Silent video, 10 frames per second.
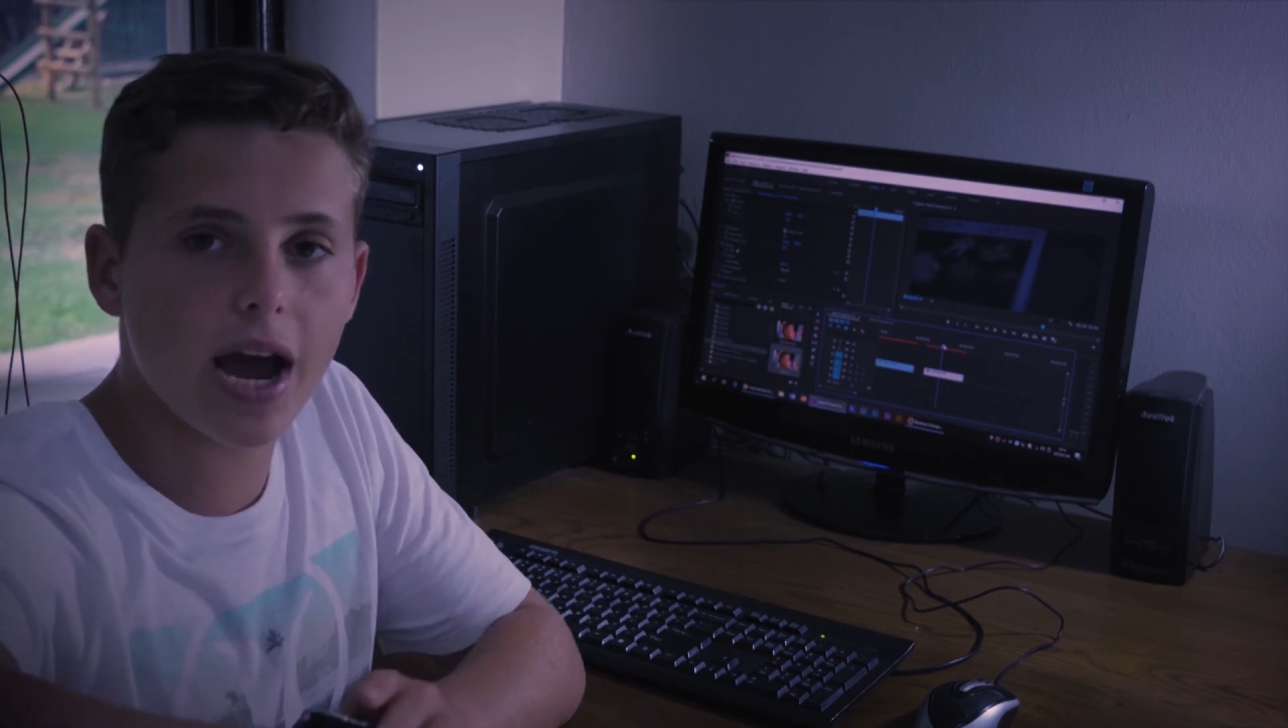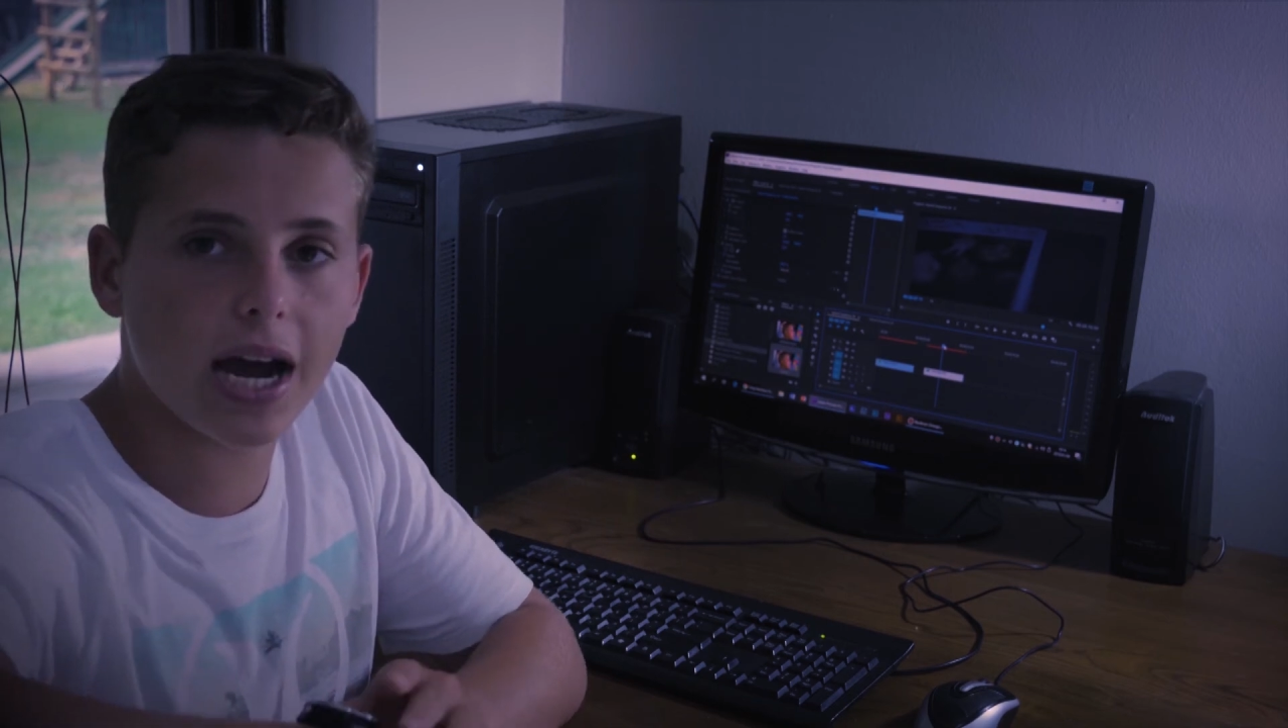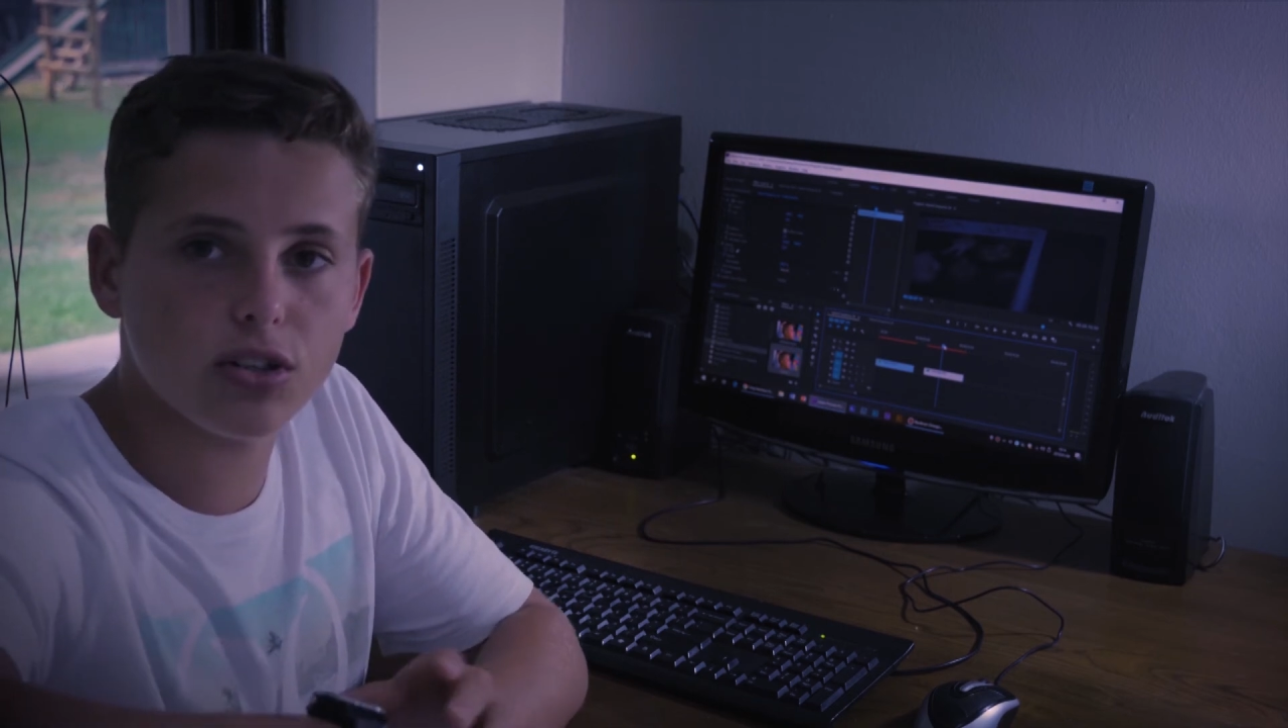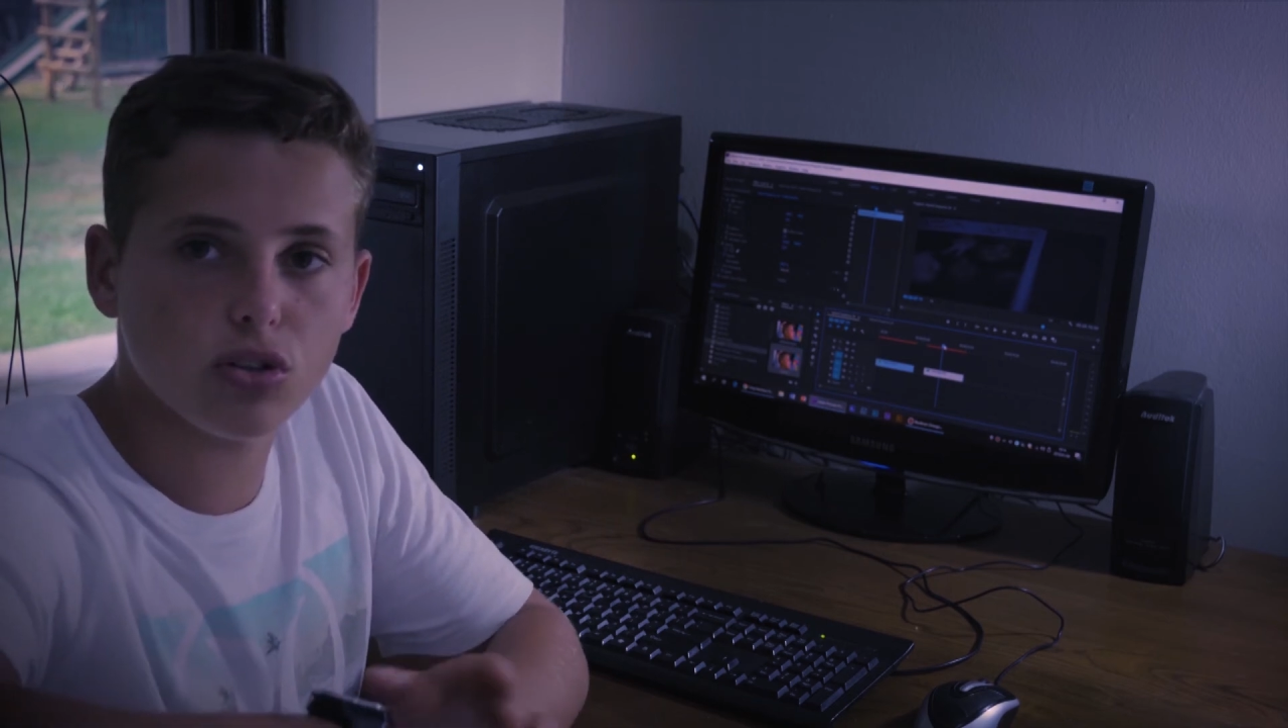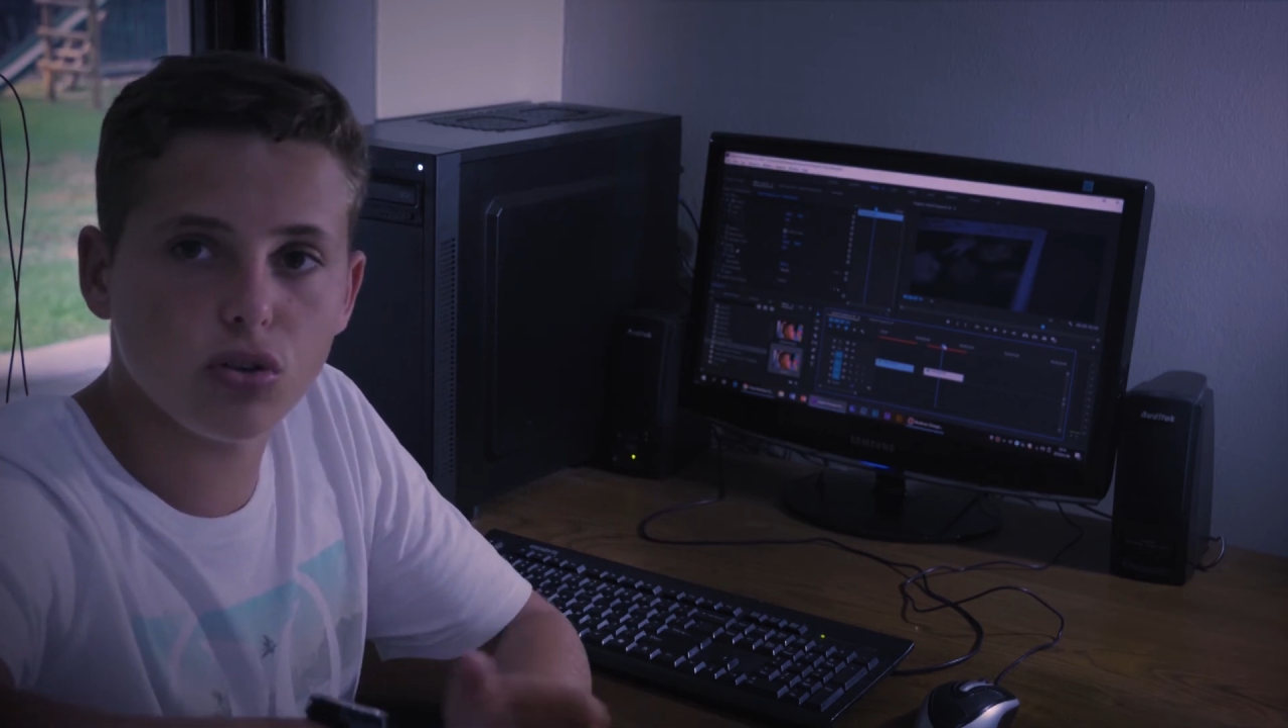
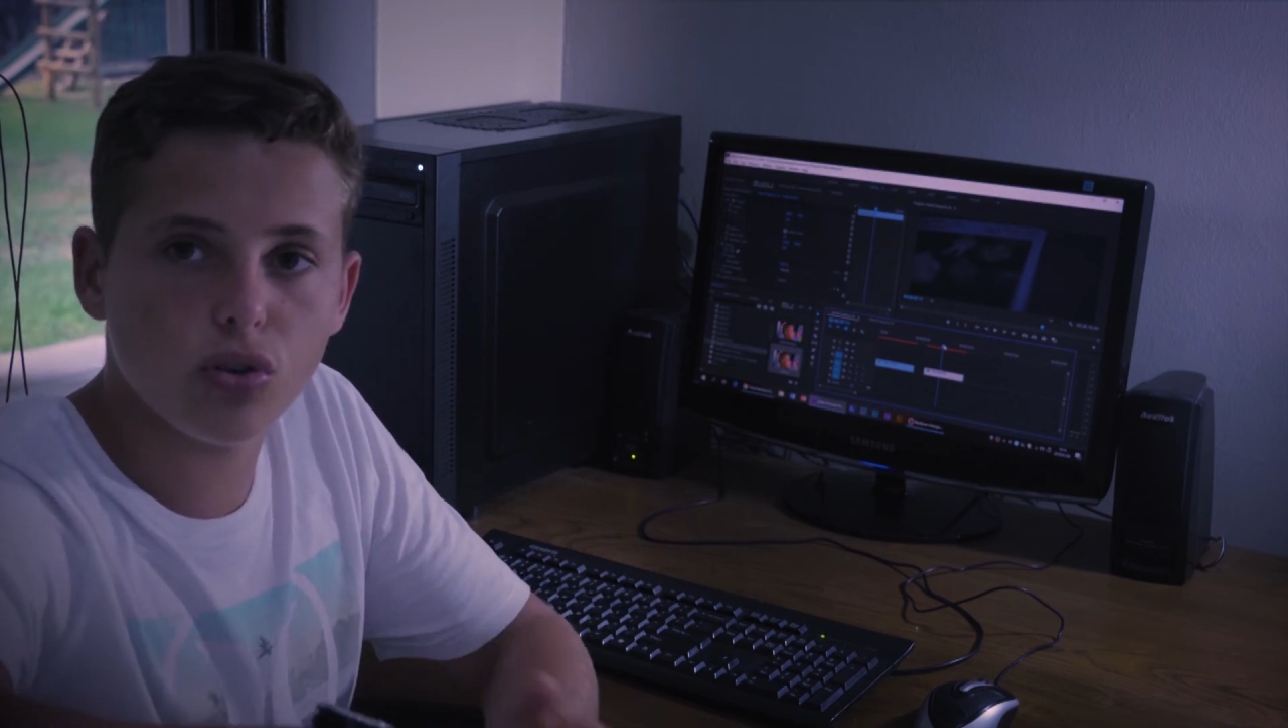I do